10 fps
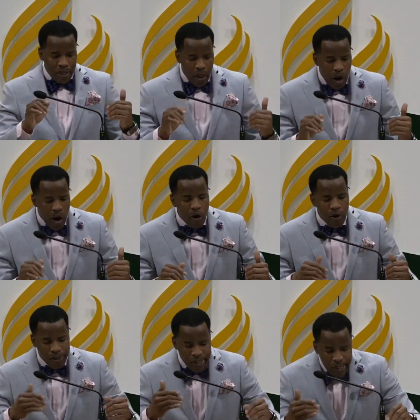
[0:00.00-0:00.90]
law
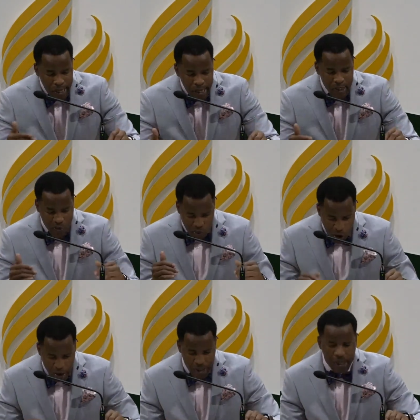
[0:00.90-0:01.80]
contains
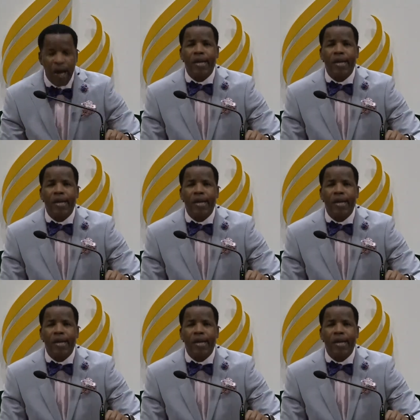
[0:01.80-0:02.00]
warning